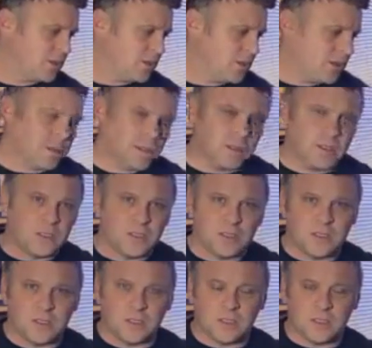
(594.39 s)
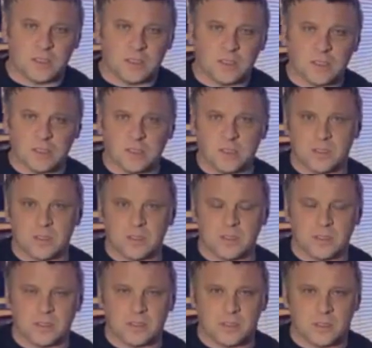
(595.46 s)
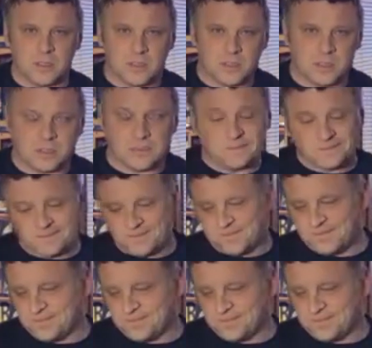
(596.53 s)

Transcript: No one is speaking in this clip.